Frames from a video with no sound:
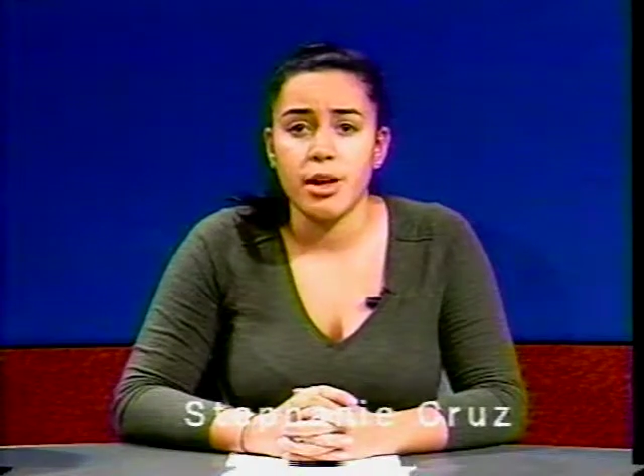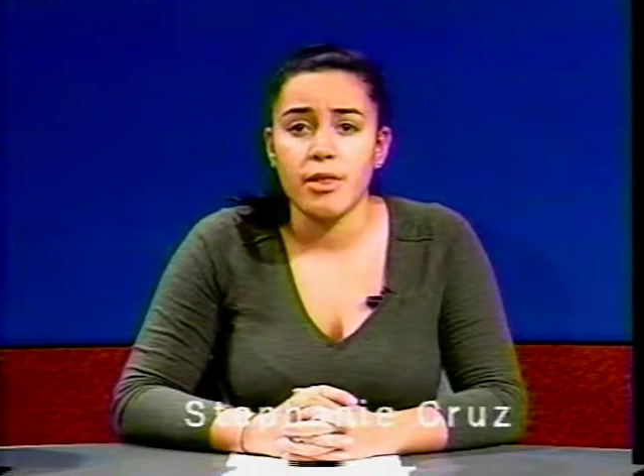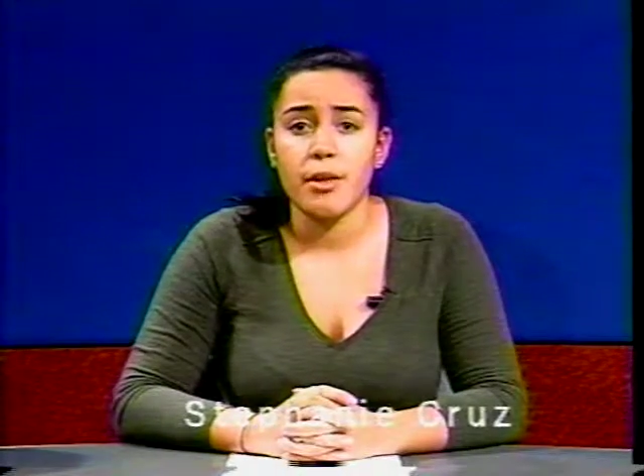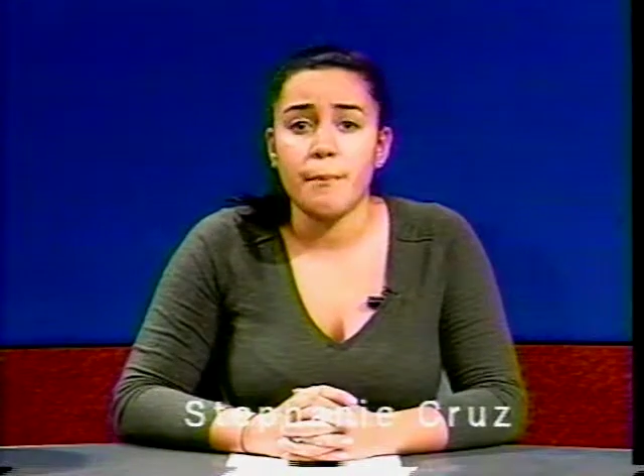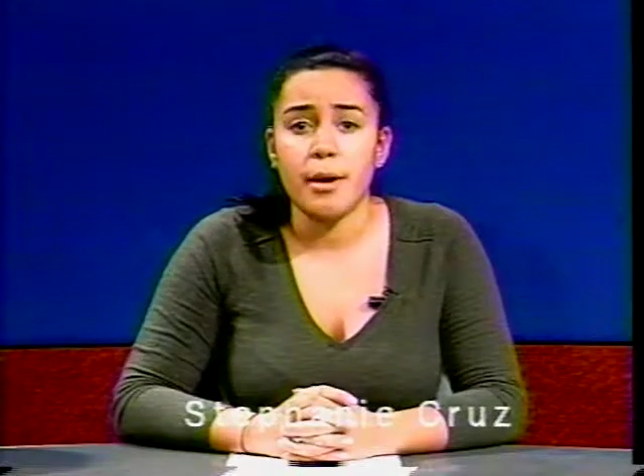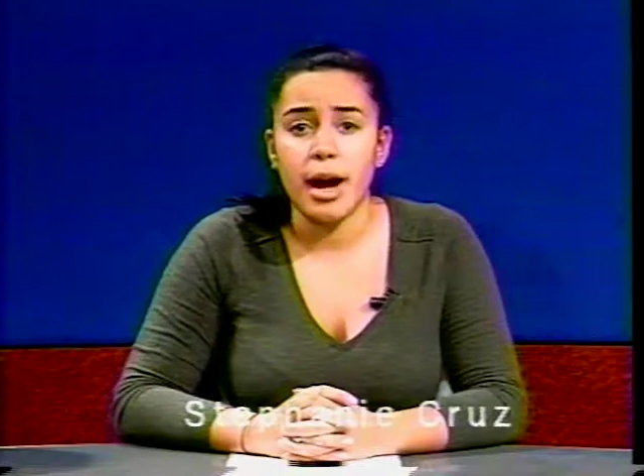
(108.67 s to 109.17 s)

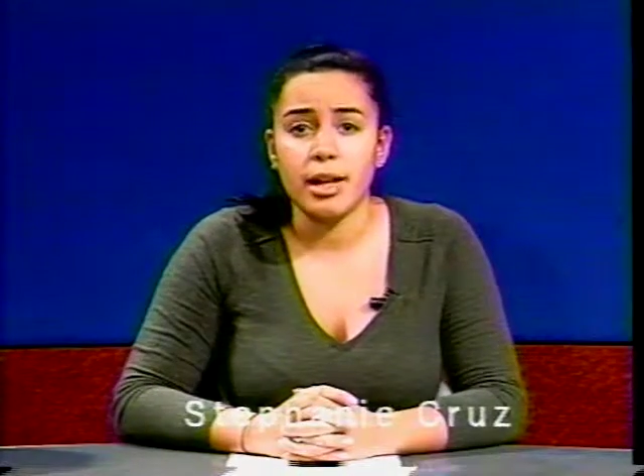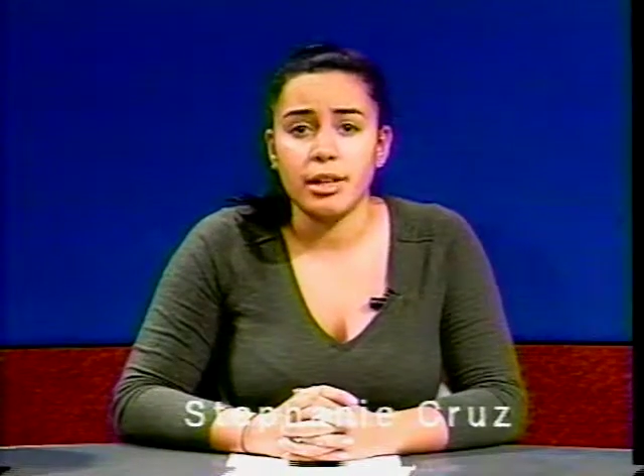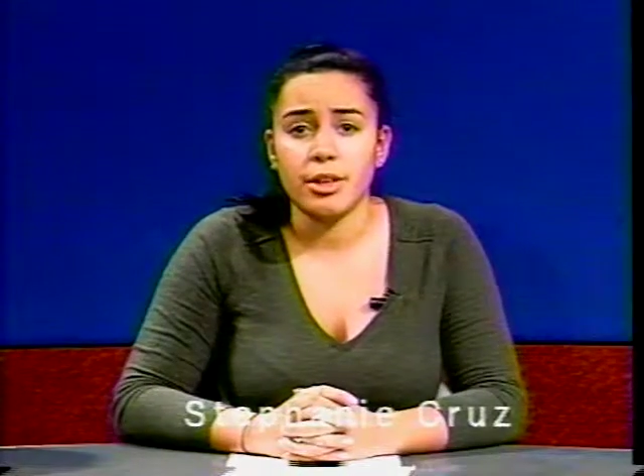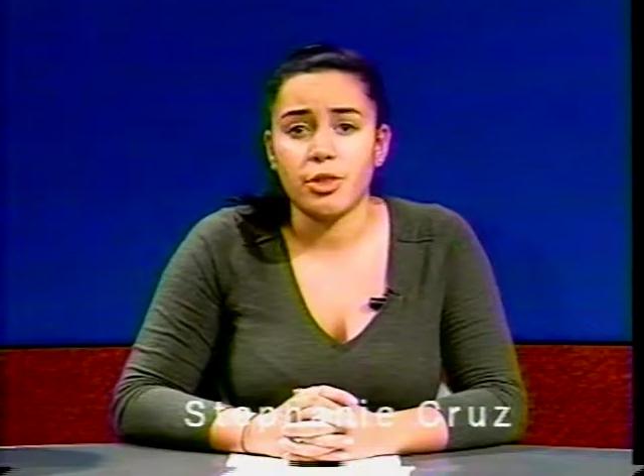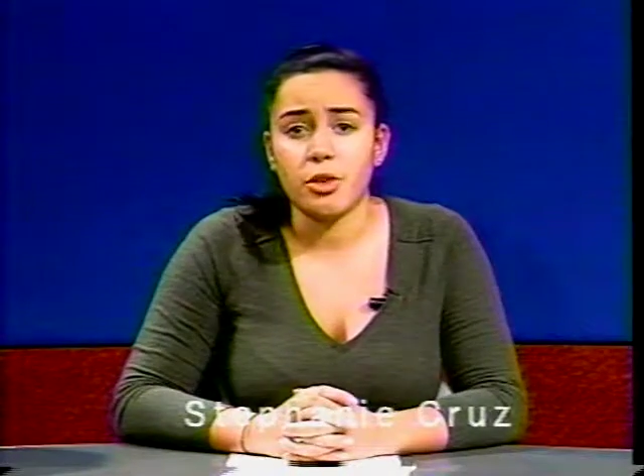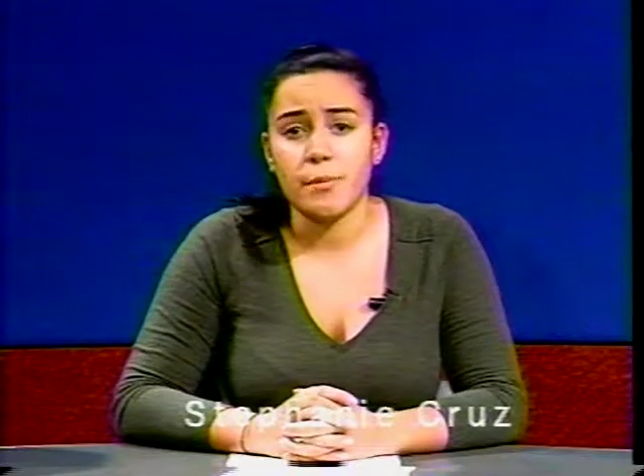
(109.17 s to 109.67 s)
The pilot
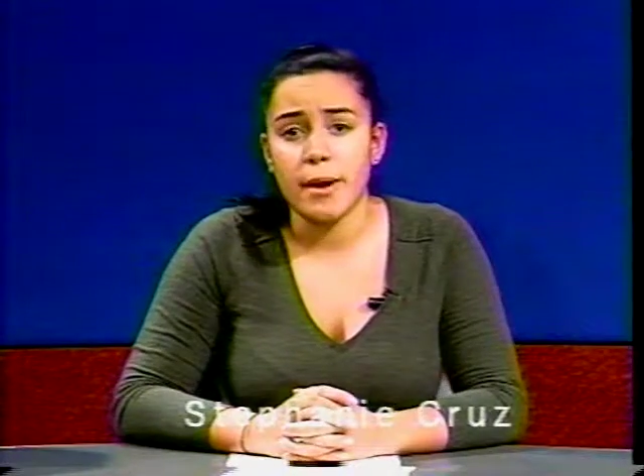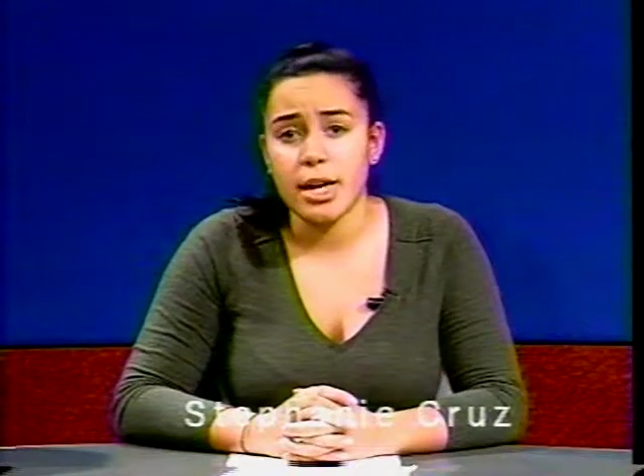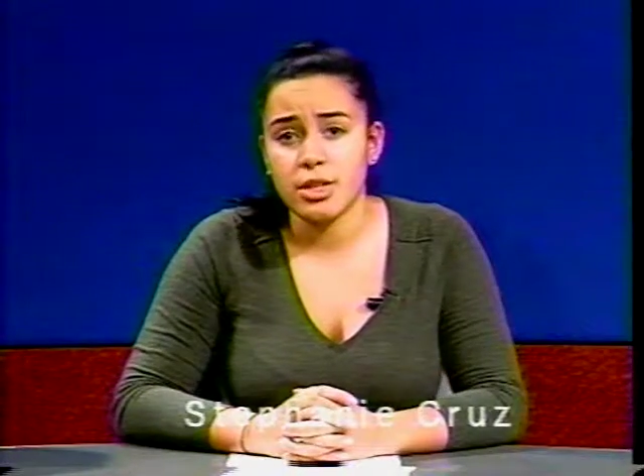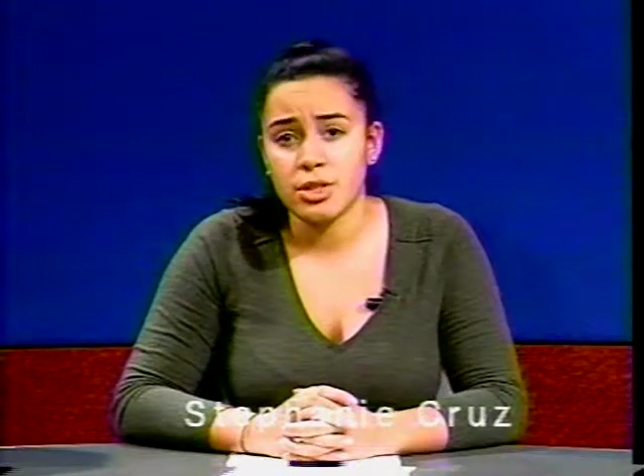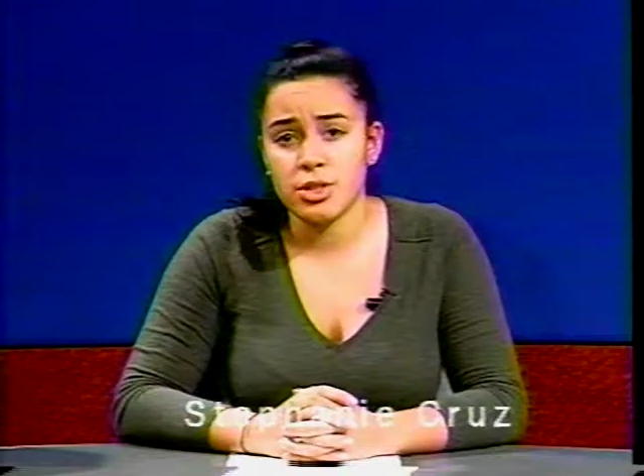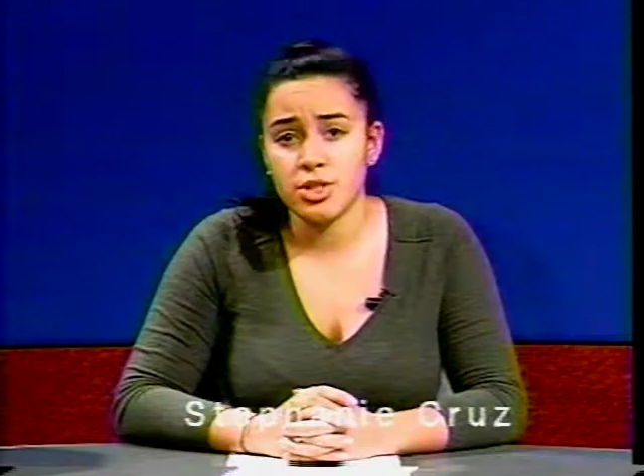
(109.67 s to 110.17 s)
and 3
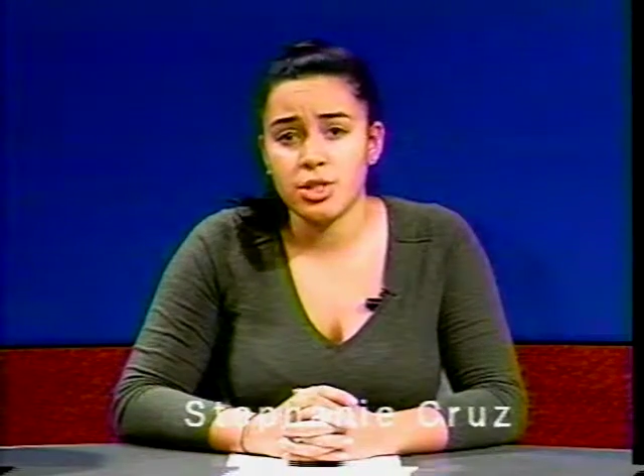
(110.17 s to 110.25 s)
passengers